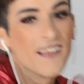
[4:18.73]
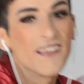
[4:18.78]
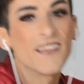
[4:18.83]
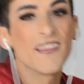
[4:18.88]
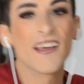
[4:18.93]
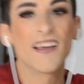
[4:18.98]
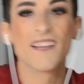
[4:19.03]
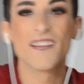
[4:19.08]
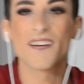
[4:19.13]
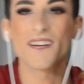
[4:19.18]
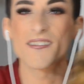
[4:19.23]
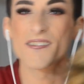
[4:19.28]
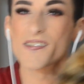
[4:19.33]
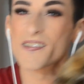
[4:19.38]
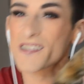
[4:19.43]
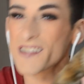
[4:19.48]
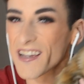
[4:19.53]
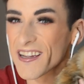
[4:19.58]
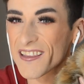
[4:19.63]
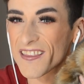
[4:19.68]
They look
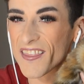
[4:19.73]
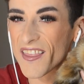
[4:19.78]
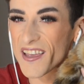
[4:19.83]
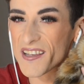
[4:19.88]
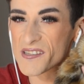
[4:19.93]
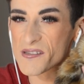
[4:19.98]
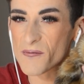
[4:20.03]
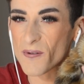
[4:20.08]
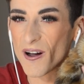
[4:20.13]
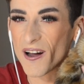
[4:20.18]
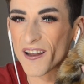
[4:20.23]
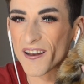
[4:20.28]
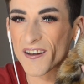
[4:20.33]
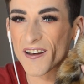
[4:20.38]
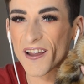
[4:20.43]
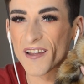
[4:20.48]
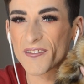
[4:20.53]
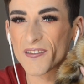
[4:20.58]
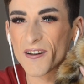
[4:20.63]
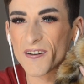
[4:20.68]
just like this
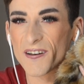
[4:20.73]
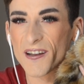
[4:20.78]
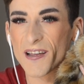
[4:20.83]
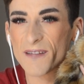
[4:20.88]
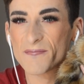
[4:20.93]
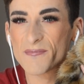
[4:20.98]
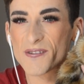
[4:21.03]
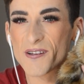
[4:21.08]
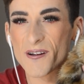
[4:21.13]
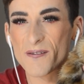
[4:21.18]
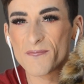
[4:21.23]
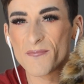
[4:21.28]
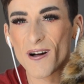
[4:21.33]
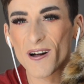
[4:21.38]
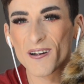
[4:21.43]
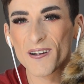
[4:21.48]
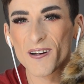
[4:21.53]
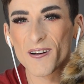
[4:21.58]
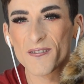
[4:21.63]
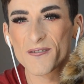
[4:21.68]
one, and their names are
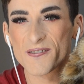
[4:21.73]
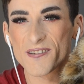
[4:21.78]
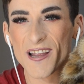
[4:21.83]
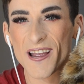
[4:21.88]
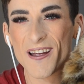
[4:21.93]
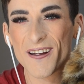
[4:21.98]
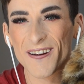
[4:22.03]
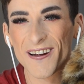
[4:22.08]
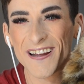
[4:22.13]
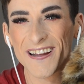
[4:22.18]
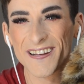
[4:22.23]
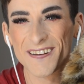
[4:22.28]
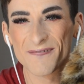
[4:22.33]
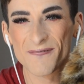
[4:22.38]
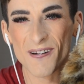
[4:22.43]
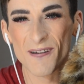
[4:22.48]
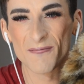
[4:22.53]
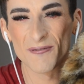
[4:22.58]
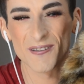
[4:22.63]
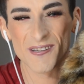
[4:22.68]
Mungo Jerry and
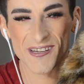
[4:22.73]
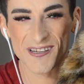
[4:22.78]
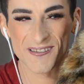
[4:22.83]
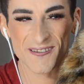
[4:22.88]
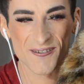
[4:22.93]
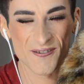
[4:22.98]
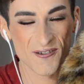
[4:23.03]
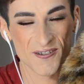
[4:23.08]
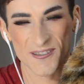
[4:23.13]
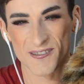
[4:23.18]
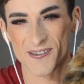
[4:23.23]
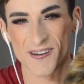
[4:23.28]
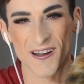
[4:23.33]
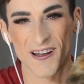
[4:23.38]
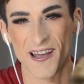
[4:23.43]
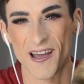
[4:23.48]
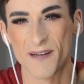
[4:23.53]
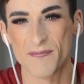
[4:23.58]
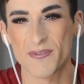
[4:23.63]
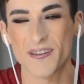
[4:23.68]
Rumpleteazer. She is
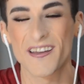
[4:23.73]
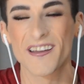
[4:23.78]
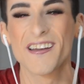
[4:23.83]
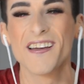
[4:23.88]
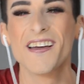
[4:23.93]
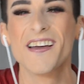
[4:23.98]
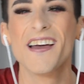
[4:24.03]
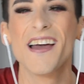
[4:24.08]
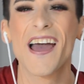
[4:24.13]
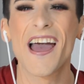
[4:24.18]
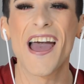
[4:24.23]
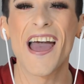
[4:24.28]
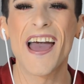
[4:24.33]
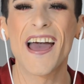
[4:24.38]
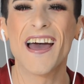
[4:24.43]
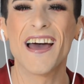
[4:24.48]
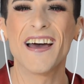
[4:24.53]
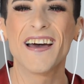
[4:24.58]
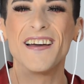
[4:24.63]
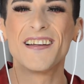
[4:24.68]
not happy.
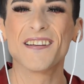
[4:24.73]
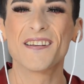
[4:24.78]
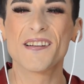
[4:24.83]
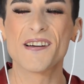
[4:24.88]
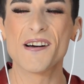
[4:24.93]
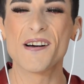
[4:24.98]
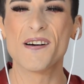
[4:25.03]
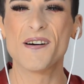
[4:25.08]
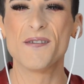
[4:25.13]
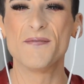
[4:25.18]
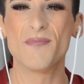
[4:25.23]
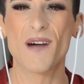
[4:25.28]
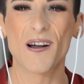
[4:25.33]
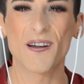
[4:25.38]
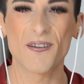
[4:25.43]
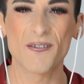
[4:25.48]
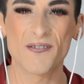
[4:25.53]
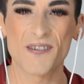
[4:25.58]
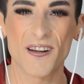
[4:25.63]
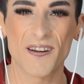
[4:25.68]
And
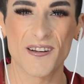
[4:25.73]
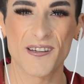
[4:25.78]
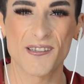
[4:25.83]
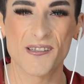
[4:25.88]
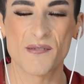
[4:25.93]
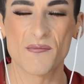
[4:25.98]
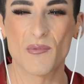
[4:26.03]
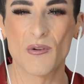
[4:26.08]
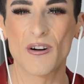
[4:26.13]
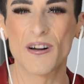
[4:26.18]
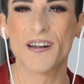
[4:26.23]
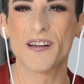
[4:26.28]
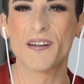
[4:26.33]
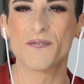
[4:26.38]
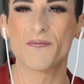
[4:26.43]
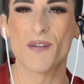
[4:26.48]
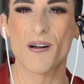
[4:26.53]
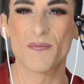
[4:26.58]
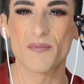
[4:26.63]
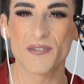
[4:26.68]
Mungojerrie's the boy
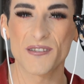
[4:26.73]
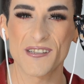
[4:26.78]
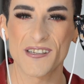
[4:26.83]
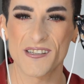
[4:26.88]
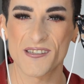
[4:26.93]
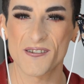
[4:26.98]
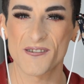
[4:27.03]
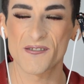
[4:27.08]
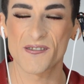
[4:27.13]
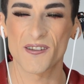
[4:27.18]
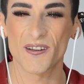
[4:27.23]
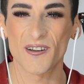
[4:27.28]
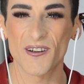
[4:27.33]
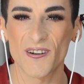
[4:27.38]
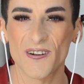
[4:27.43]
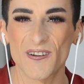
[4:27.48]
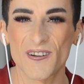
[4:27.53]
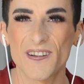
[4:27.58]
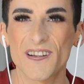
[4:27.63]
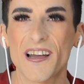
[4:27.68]
and Rumpleteazer's the
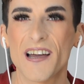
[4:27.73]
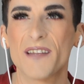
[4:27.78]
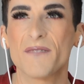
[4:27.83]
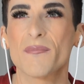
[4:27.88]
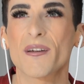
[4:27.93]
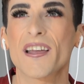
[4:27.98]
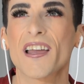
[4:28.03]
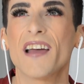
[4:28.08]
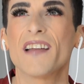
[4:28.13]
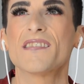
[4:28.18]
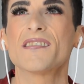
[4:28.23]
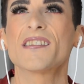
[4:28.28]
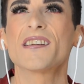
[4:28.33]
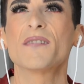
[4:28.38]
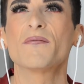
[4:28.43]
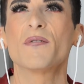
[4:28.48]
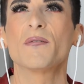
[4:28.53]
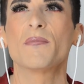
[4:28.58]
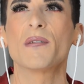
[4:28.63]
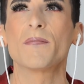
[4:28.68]
girl, and Mackenzie
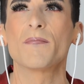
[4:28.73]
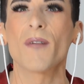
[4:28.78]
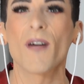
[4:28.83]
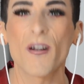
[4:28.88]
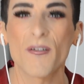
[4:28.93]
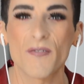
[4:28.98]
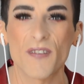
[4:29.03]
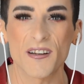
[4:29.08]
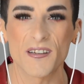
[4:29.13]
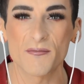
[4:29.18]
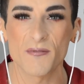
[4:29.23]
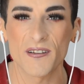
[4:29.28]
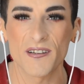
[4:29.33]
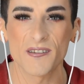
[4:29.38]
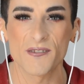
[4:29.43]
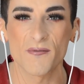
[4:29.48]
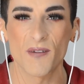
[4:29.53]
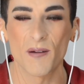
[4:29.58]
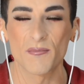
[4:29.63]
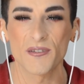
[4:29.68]
would be perfect
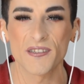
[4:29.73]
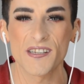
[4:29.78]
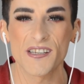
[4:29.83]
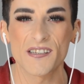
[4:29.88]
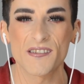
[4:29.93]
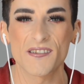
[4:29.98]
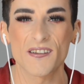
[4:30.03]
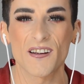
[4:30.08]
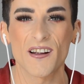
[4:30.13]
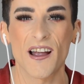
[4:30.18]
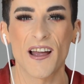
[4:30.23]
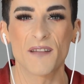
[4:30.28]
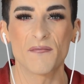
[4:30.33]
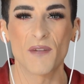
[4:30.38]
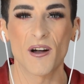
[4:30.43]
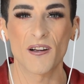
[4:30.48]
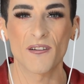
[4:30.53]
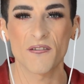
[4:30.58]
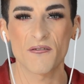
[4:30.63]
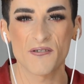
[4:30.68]
because Rumpleteazer
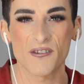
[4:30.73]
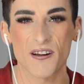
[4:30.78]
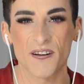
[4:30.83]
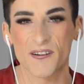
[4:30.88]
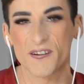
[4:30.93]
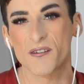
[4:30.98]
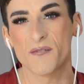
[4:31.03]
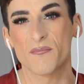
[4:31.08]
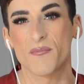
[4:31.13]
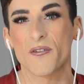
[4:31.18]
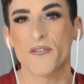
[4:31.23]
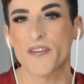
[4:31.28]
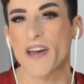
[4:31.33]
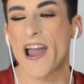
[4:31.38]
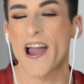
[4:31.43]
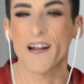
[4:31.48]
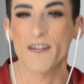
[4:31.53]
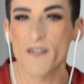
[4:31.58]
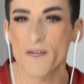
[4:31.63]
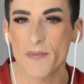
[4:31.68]
and Mungojerrie are both
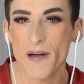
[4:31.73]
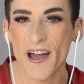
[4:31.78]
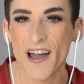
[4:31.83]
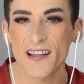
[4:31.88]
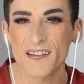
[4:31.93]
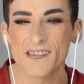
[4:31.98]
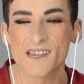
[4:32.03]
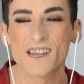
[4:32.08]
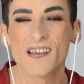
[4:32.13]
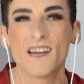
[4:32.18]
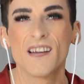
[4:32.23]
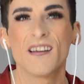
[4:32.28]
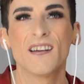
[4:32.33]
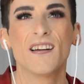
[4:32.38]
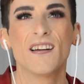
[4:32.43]
acrobats.